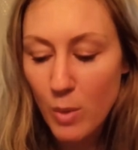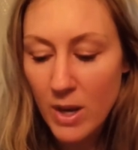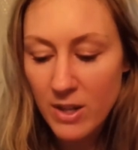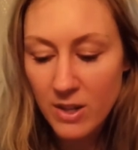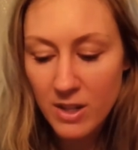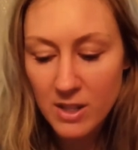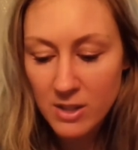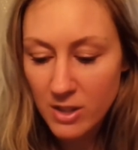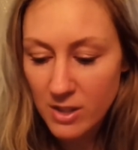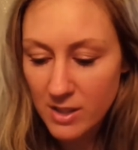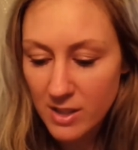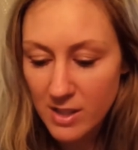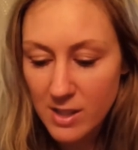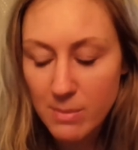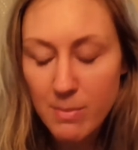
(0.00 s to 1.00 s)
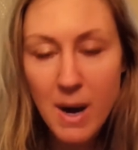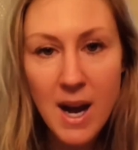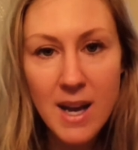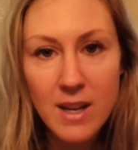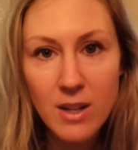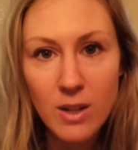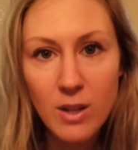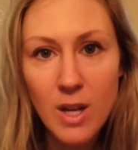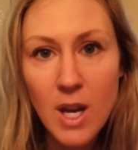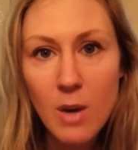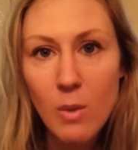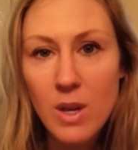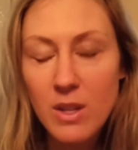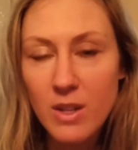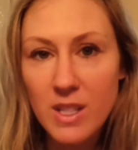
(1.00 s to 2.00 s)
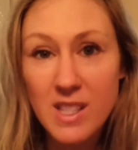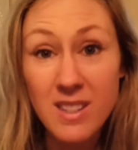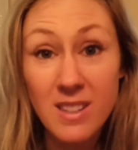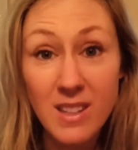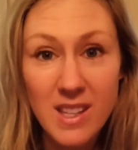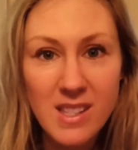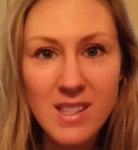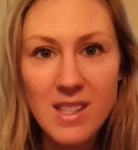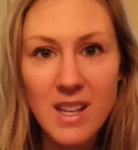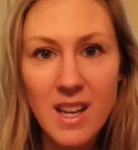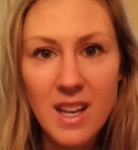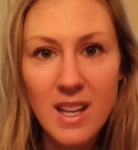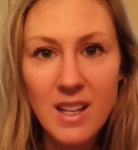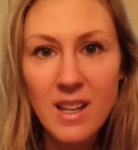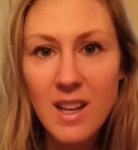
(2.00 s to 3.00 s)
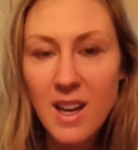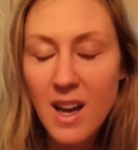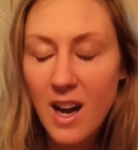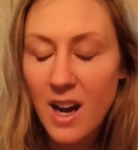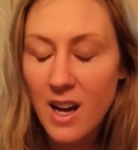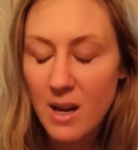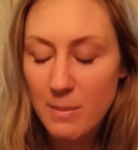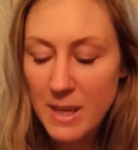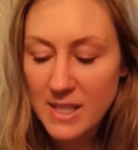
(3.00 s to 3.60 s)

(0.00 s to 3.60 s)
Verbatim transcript: whether it's just a smile whether it's listening um,